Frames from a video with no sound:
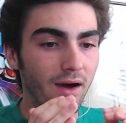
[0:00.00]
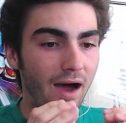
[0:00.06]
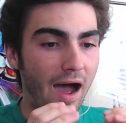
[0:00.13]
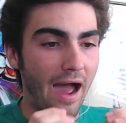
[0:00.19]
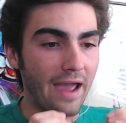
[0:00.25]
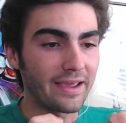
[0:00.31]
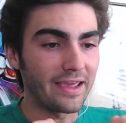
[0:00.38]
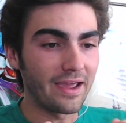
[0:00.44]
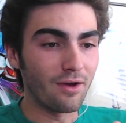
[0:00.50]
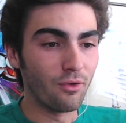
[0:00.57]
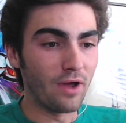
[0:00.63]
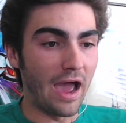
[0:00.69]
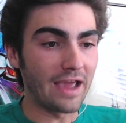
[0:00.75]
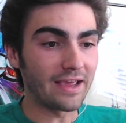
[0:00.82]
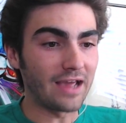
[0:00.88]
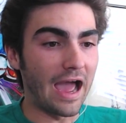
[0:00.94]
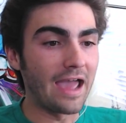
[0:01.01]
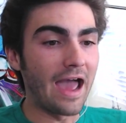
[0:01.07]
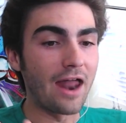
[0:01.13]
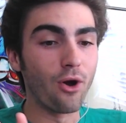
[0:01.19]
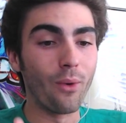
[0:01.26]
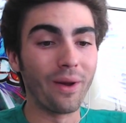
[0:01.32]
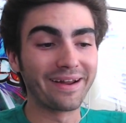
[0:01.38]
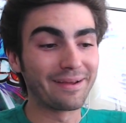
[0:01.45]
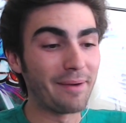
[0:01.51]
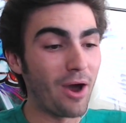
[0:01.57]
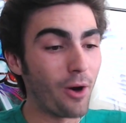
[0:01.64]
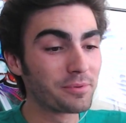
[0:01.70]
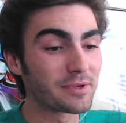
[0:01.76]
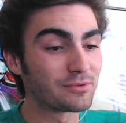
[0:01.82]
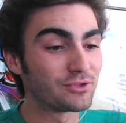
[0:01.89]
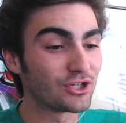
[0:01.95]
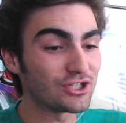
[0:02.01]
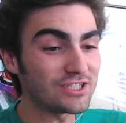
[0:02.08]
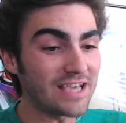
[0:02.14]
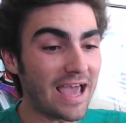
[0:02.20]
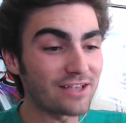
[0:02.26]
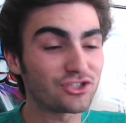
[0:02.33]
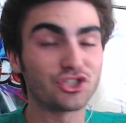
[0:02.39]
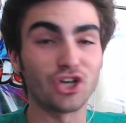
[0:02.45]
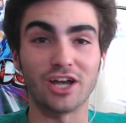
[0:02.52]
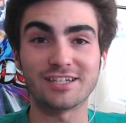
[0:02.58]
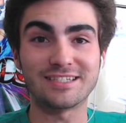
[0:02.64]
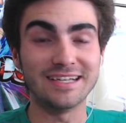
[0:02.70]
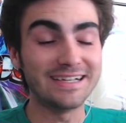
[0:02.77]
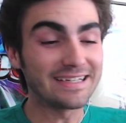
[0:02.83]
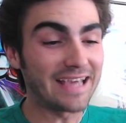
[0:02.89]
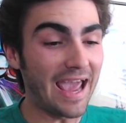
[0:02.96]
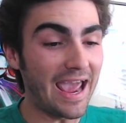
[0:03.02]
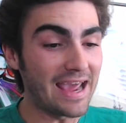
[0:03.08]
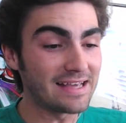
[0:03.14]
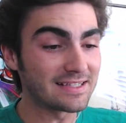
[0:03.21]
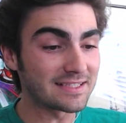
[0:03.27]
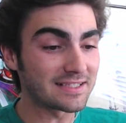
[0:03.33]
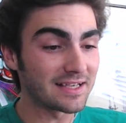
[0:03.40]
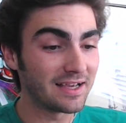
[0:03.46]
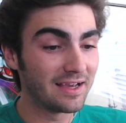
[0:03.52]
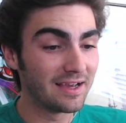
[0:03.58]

I can't, I, I, I don't want to get my hopes up just yet, just in case.